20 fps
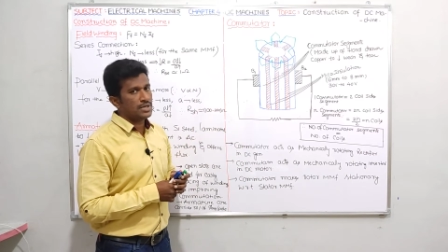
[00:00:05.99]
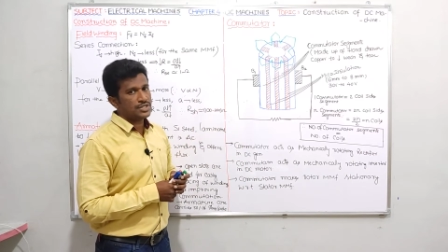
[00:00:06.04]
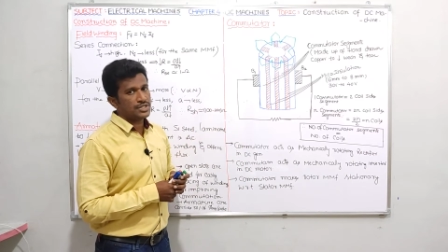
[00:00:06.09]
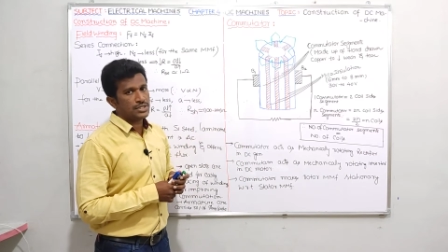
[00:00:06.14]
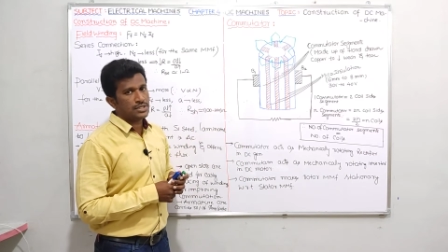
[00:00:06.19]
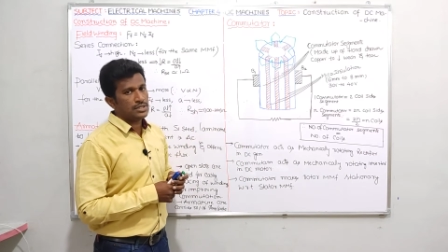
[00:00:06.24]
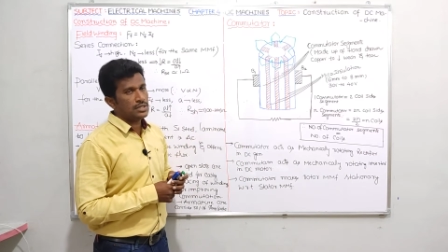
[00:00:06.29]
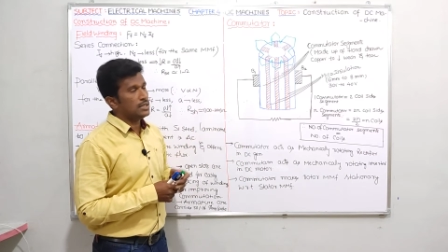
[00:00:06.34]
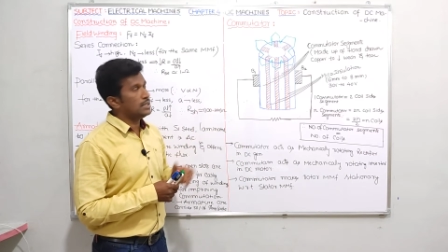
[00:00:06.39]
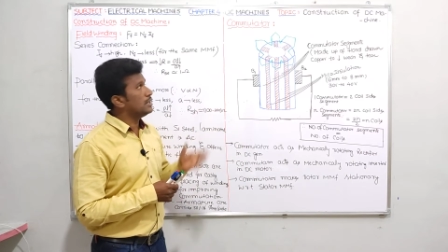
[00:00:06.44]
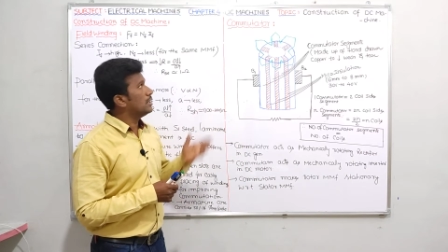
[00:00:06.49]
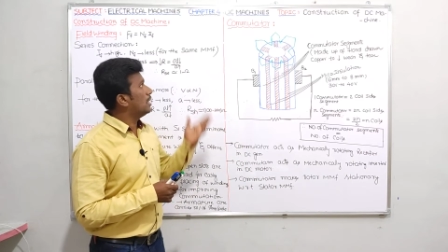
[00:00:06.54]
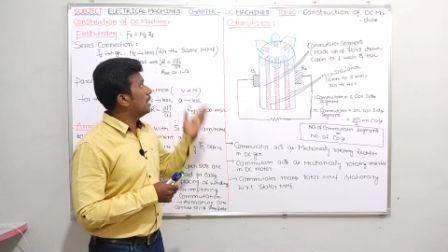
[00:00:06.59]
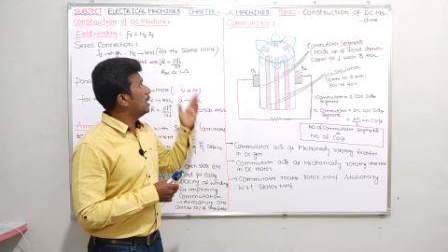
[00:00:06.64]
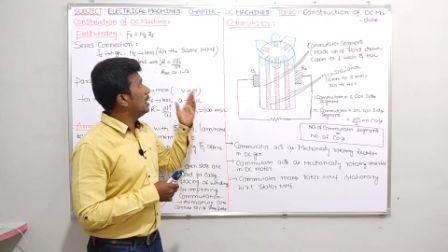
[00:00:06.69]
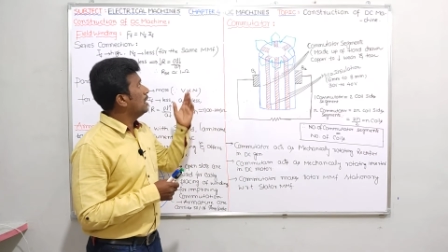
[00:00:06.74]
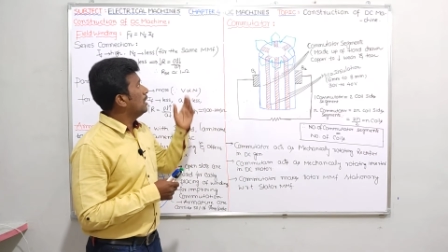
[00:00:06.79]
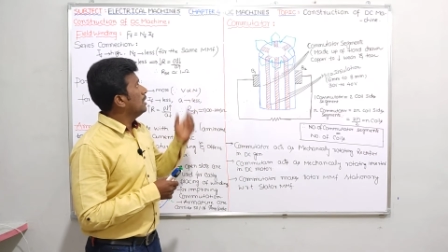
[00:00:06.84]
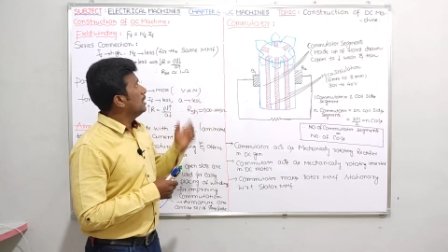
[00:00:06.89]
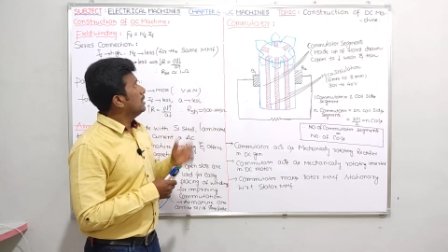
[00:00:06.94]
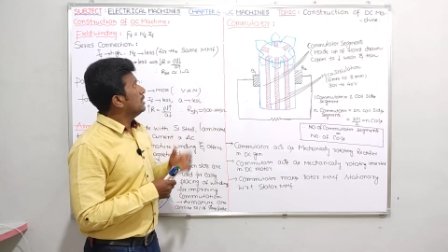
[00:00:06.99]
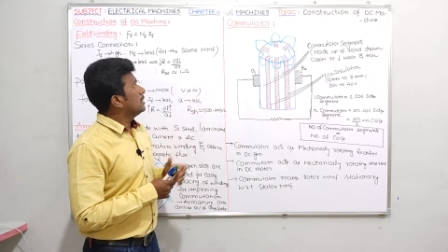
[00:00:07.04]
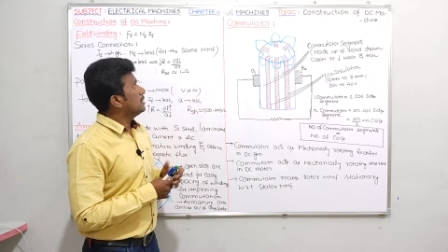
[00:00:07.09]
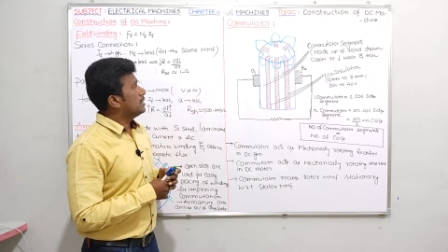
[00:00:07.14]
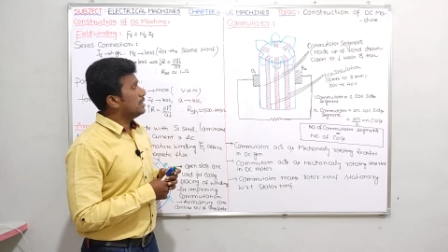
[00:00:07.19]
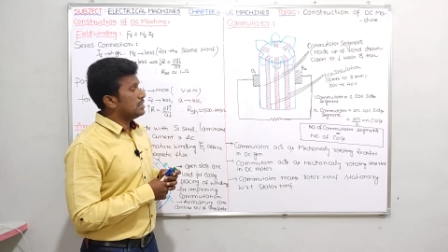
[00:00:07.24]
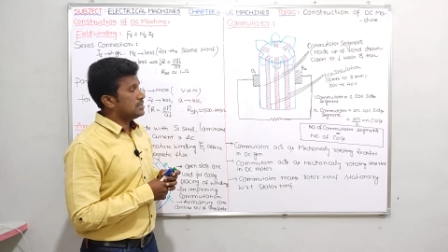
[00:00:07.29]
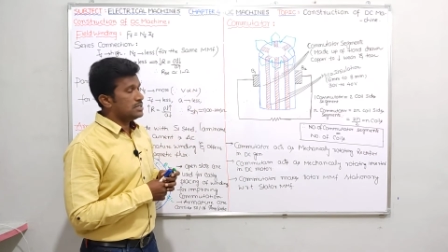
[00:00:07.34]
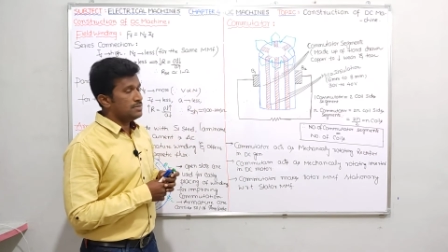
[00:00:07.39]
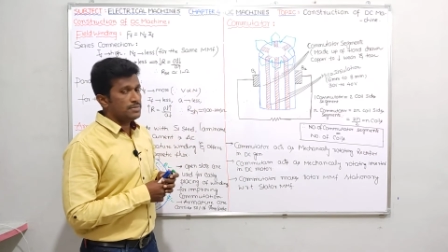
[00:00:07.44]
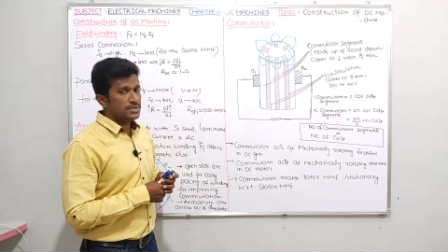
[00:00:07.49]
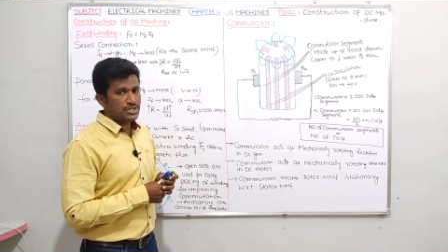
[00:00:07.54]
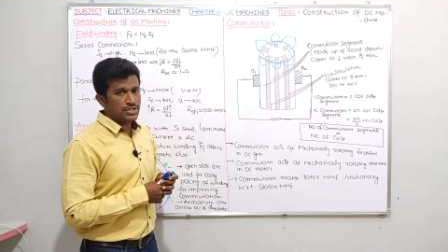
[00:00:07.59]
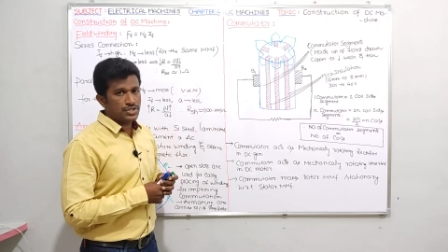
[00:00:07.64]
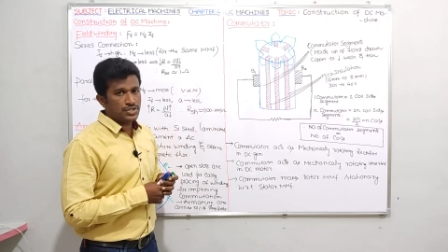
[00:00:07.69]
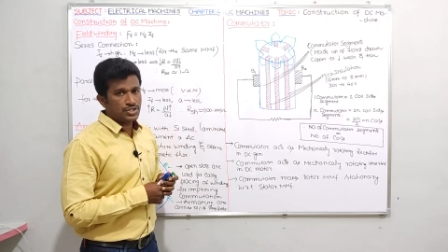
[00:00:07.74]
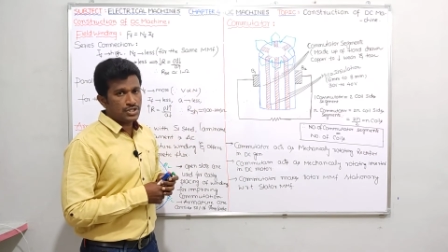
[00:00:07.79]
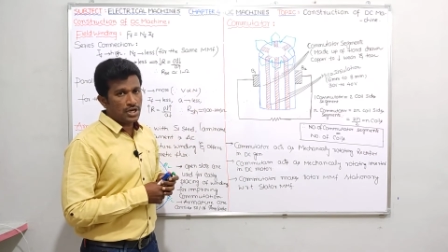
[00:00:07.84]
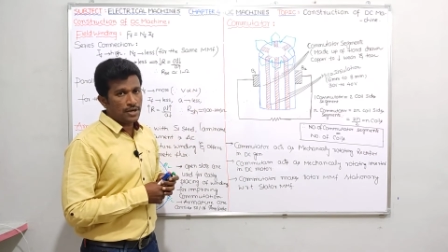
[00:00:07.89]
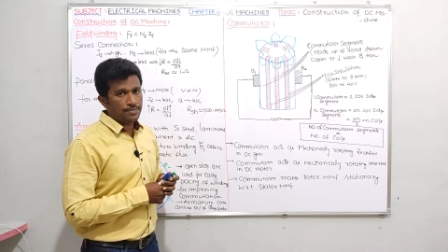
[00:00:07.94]
machine in DC
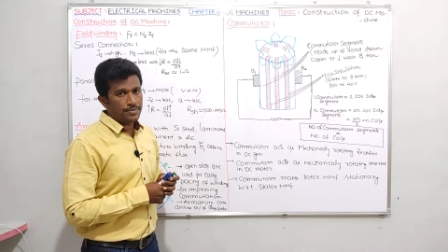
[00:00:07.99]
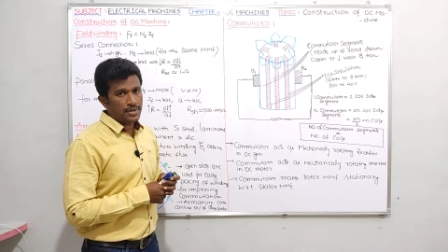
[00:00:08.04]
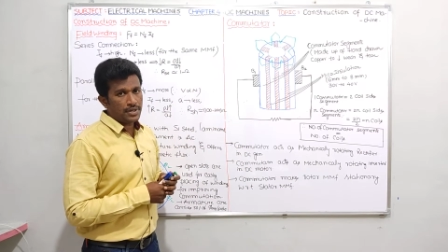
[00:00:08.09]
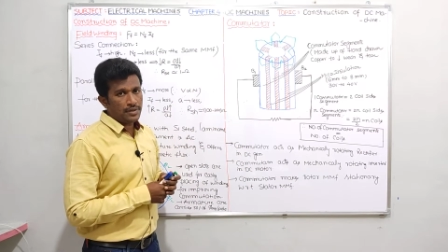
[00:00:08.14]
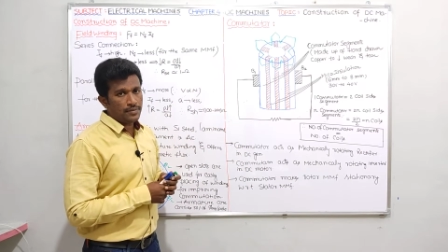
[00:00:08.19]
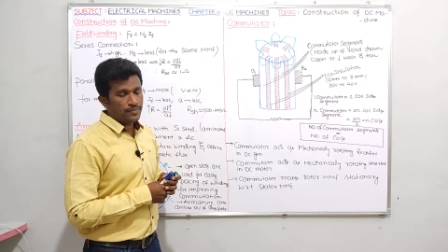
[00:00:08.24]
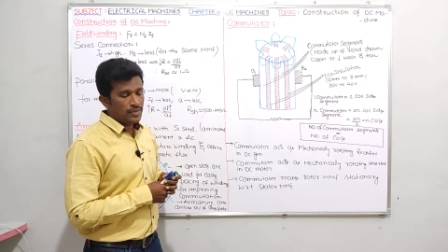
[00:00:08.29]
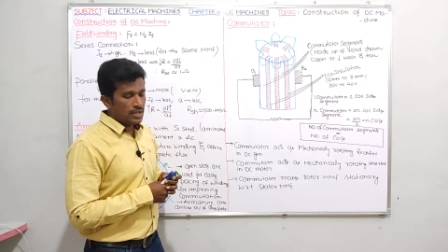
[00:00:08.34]
machines chapter,